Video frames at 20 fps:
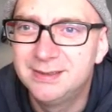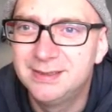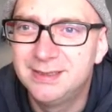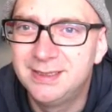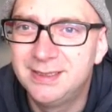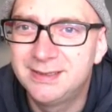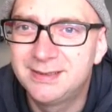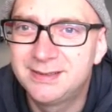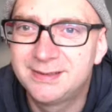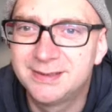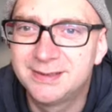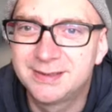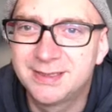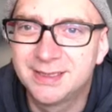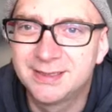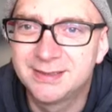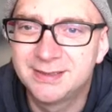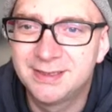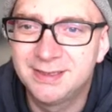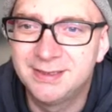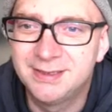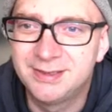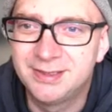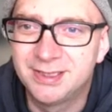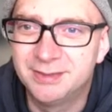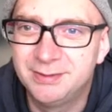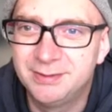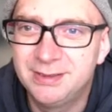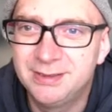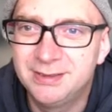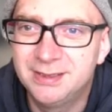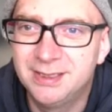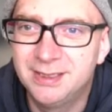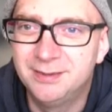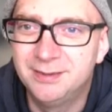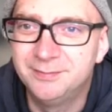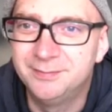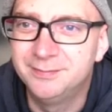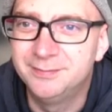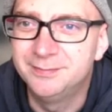Let's just get started, shall we?
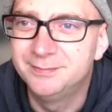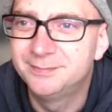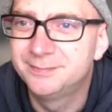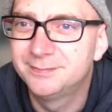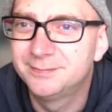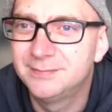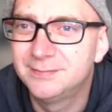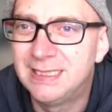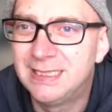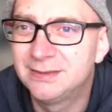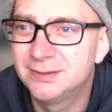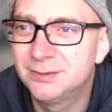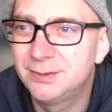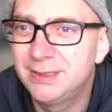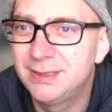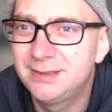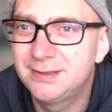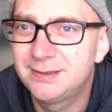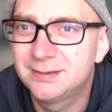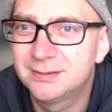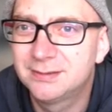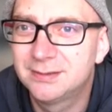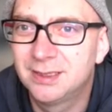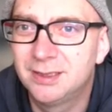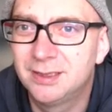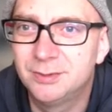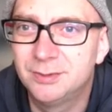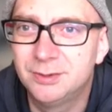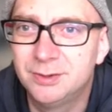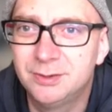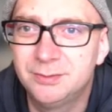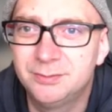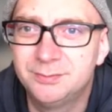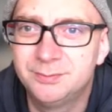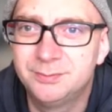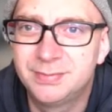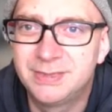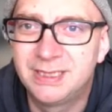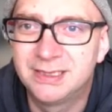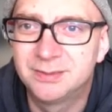As always, I will
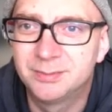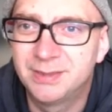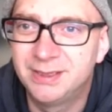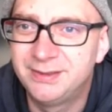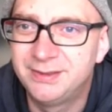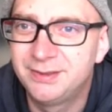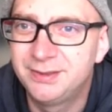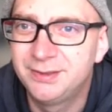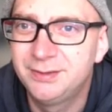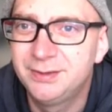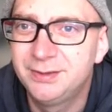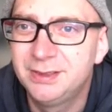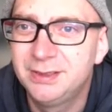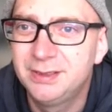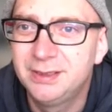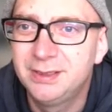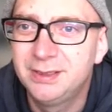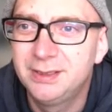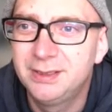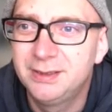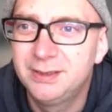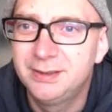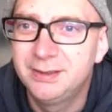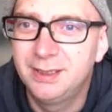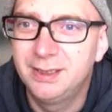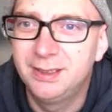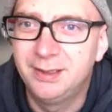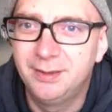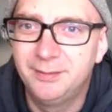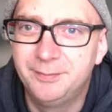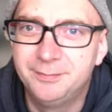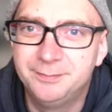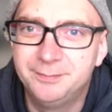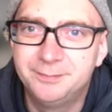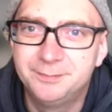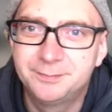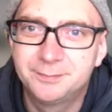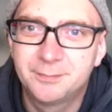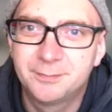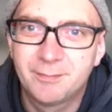get to place 2.
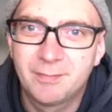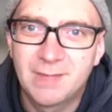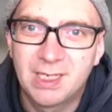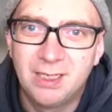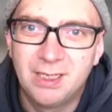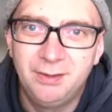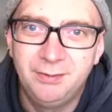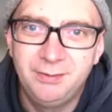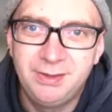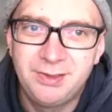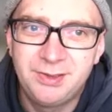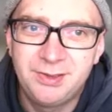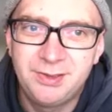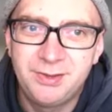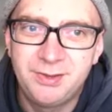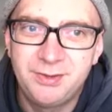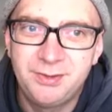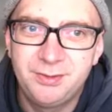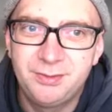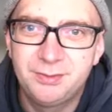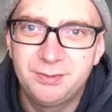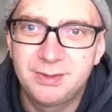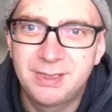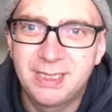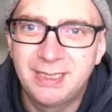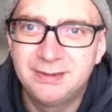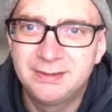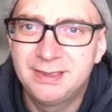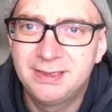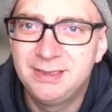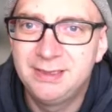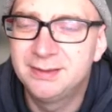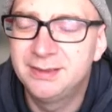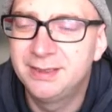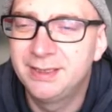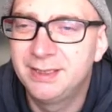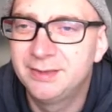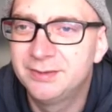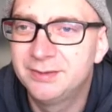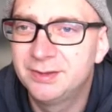Only 2 candidates and a
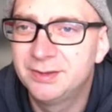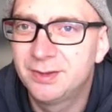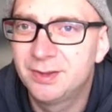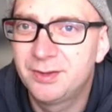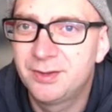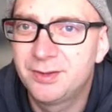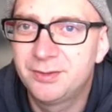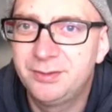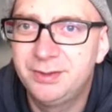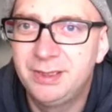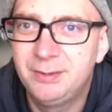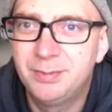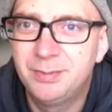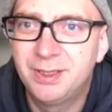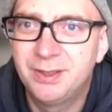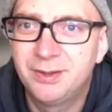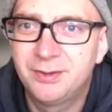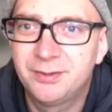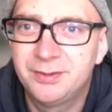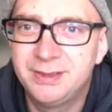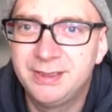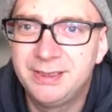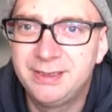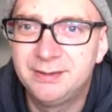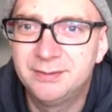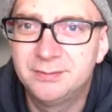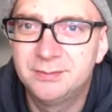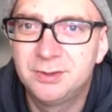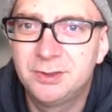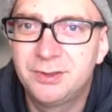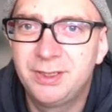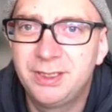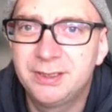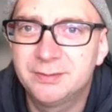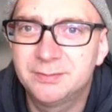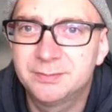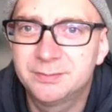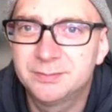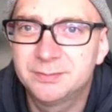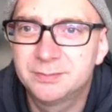given 3x3 grid,
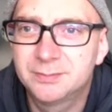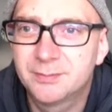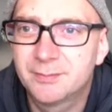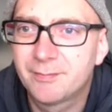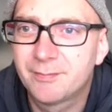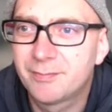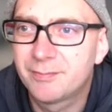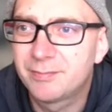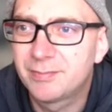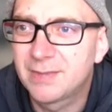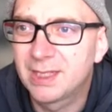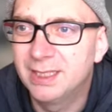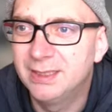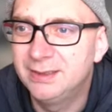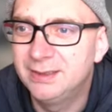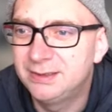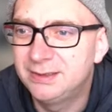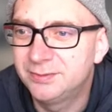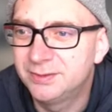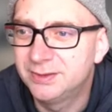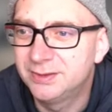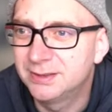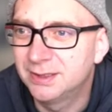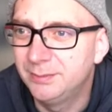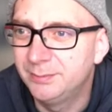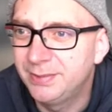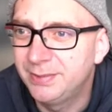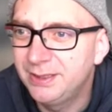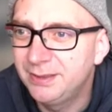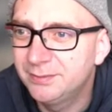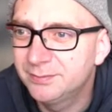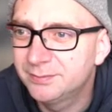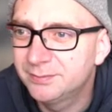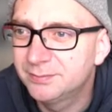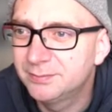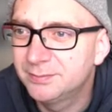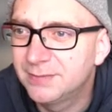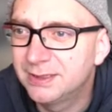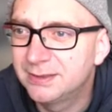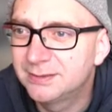at least for the time being.
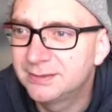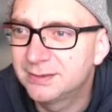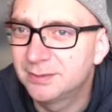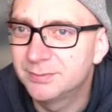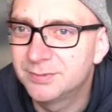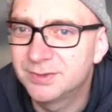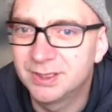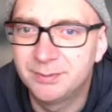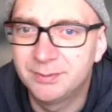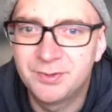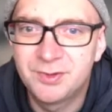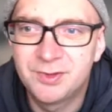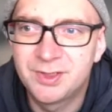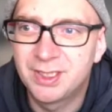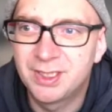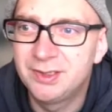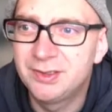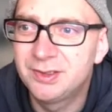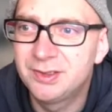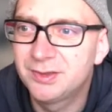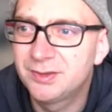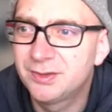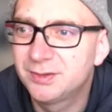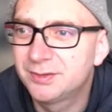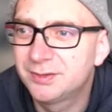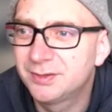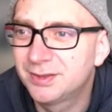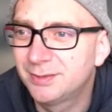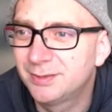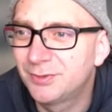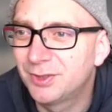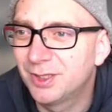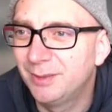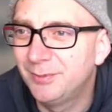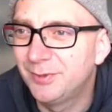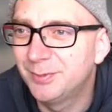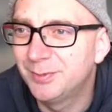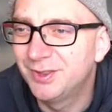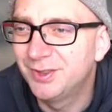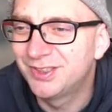That sometimes changes,
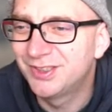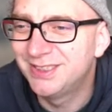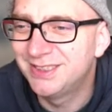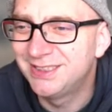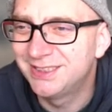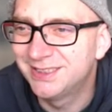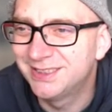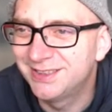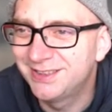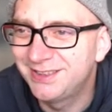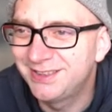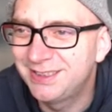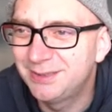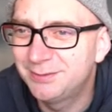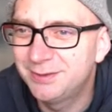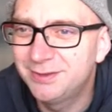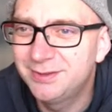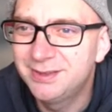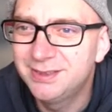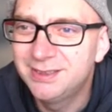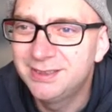sometimes much earlier than I think it will.